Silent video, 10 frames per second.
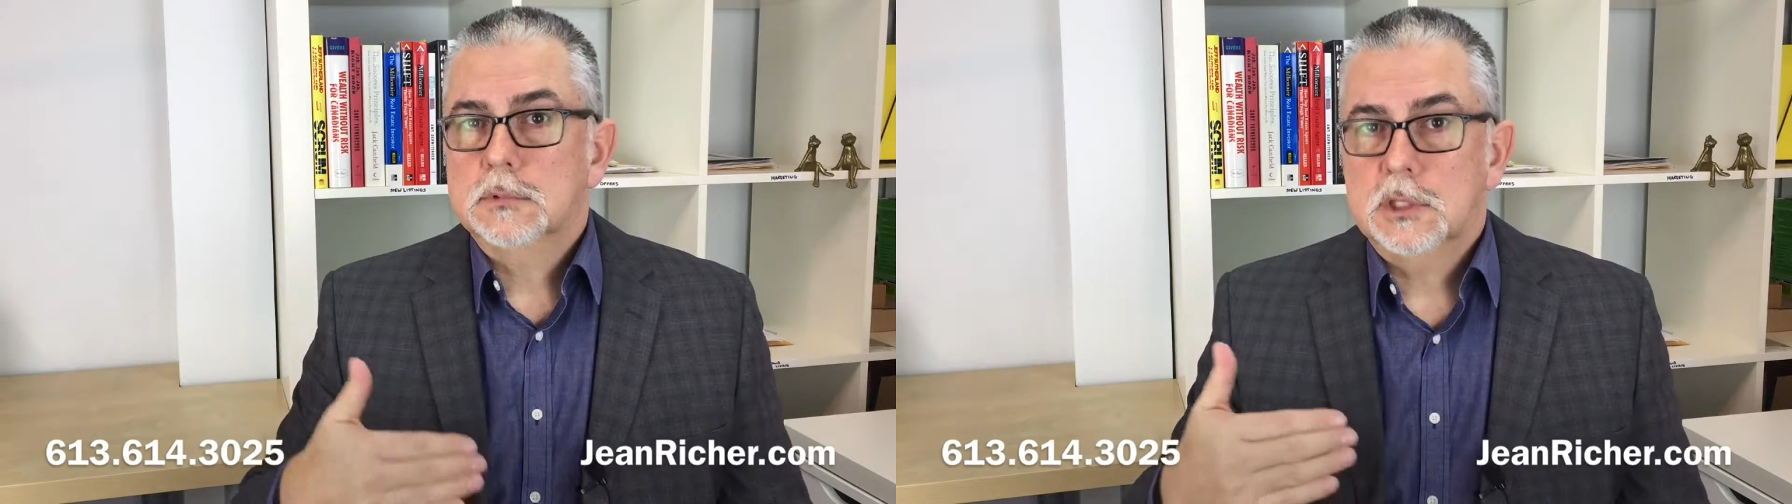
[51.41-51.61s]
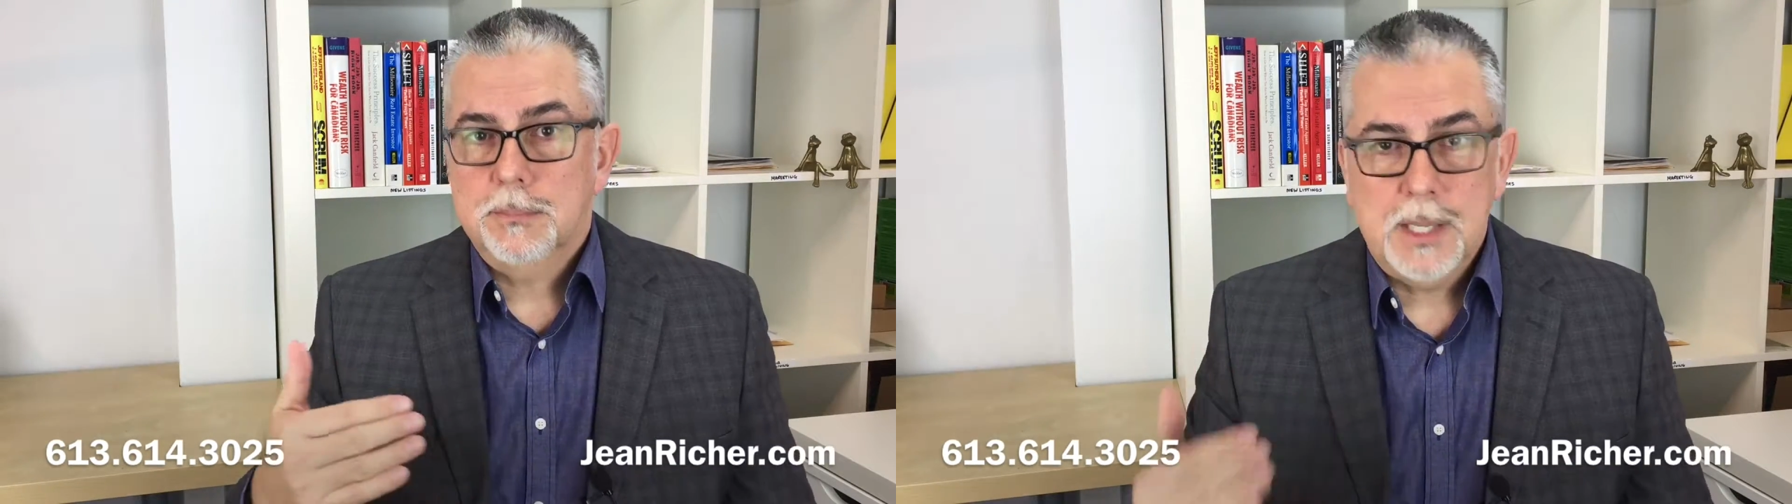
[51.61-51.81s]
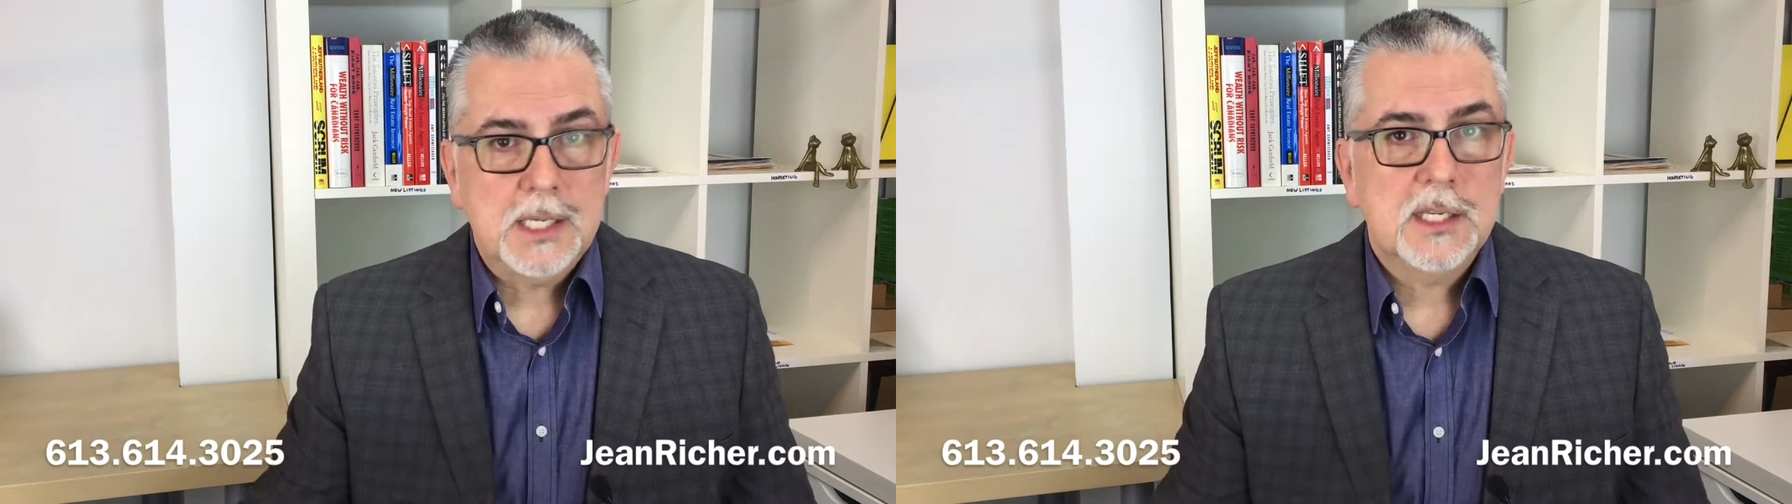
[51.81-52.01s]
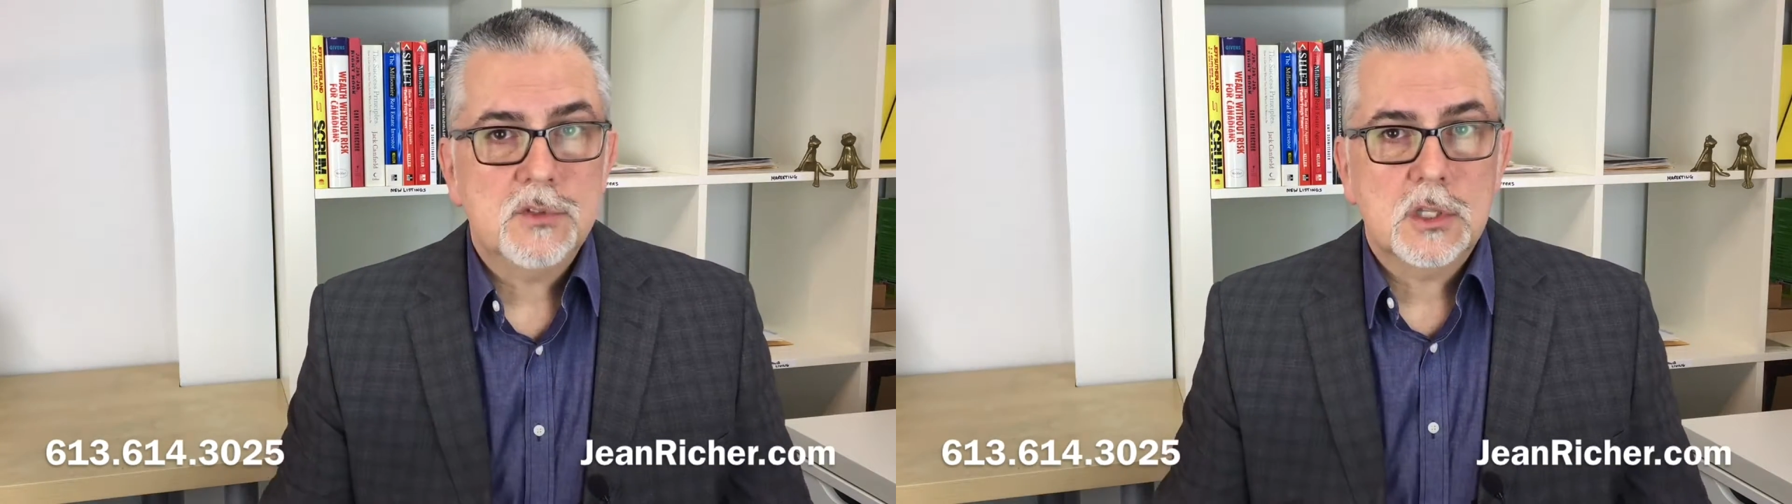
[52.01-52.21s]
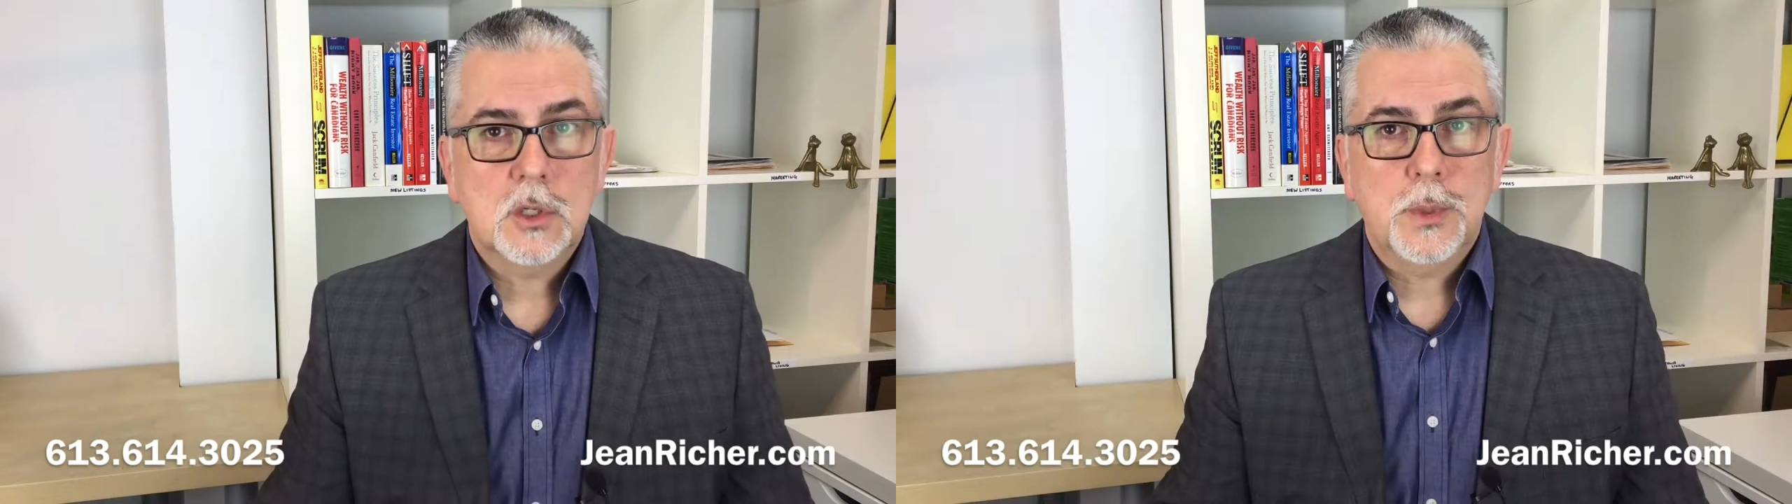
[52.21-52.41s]
the bank gives
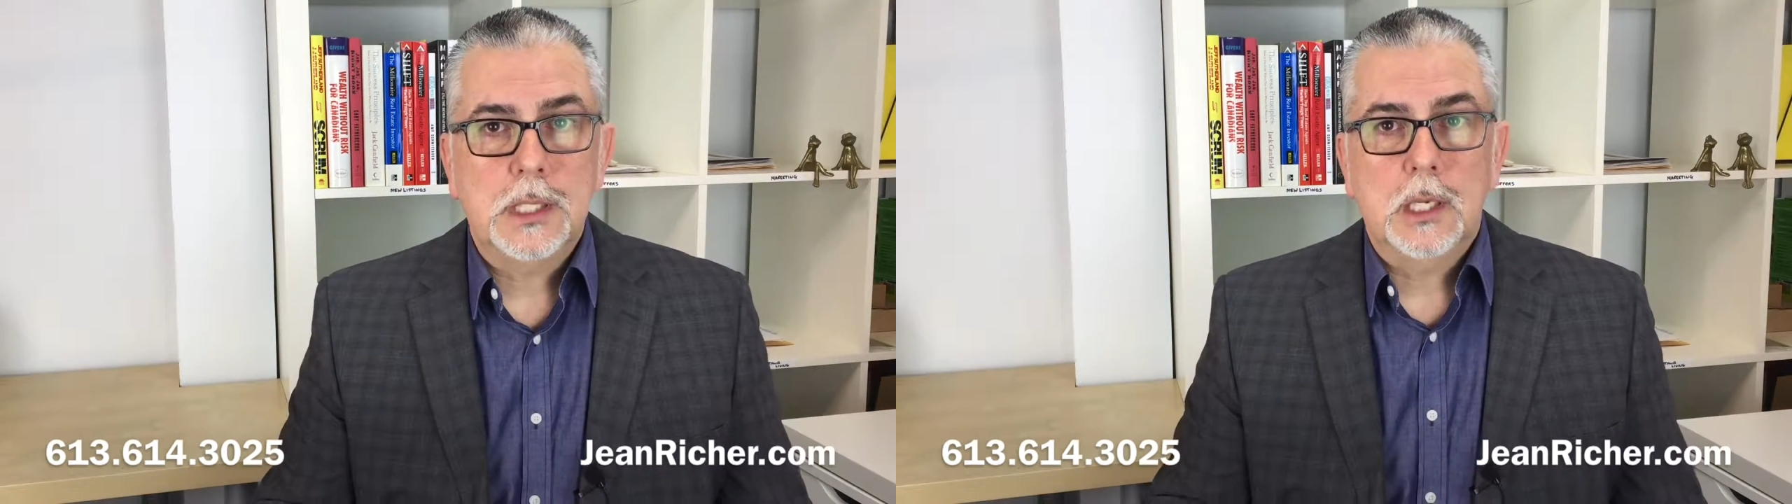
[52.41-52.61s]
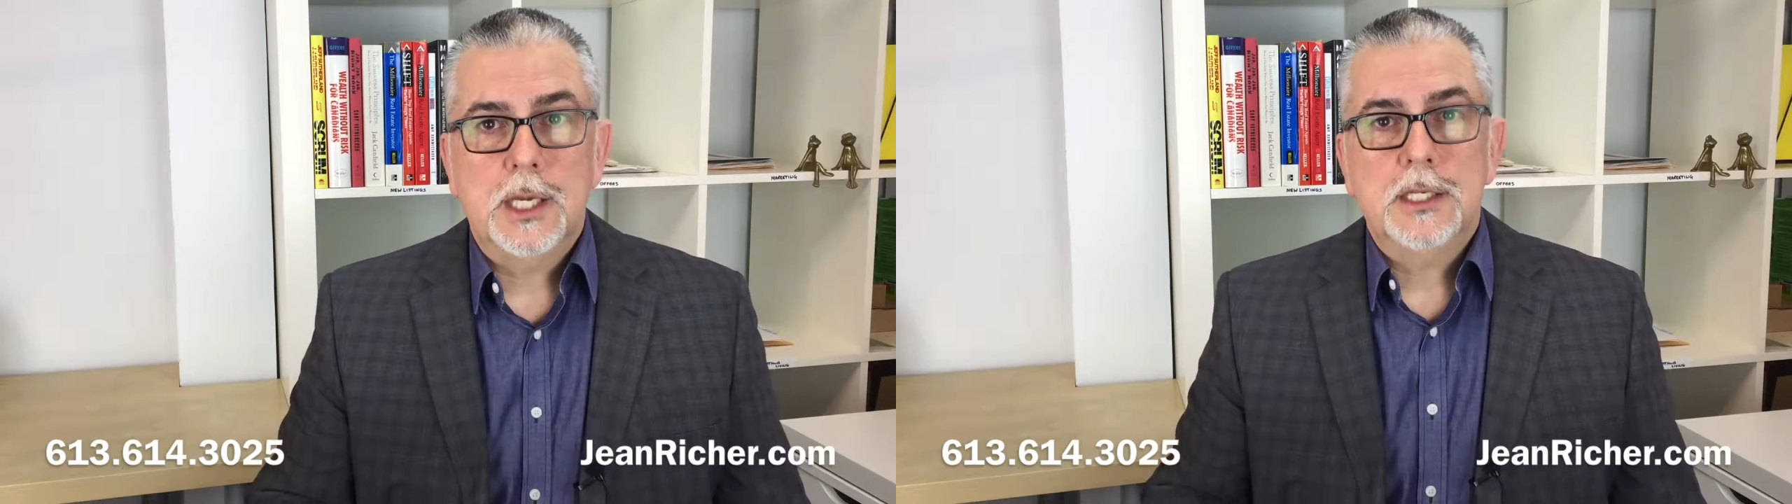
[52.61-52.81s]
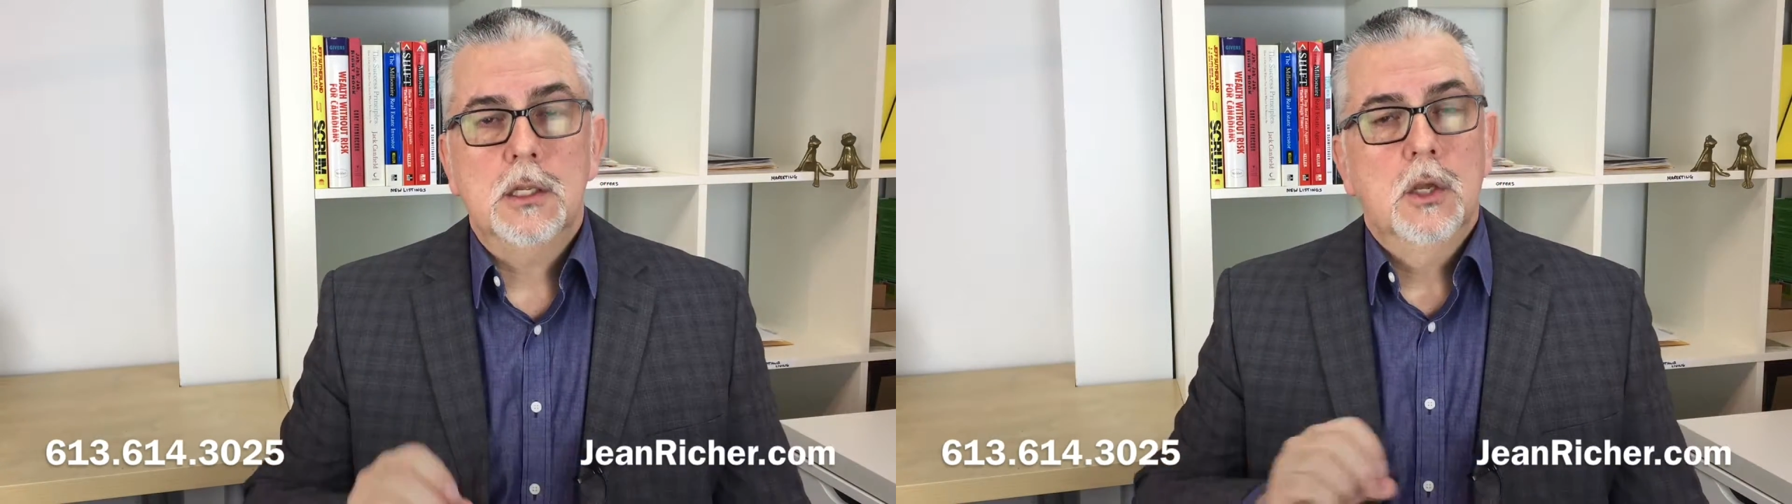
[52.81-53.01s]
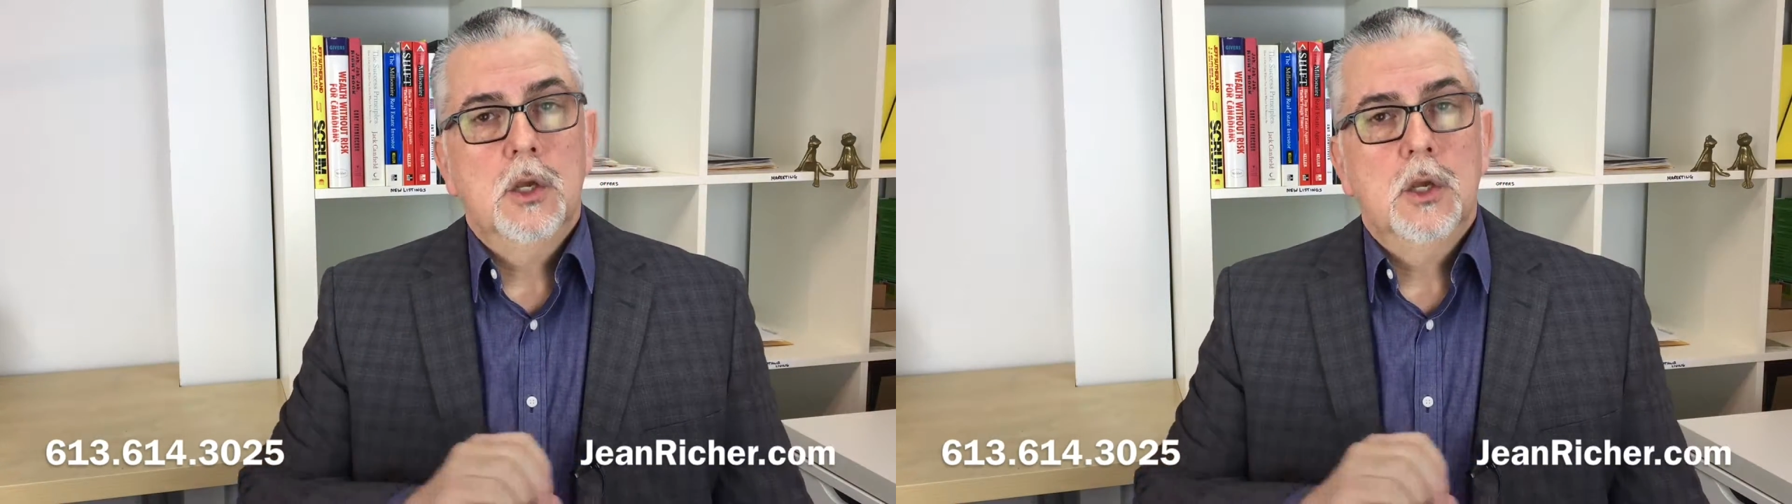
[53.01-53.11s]
you the green light,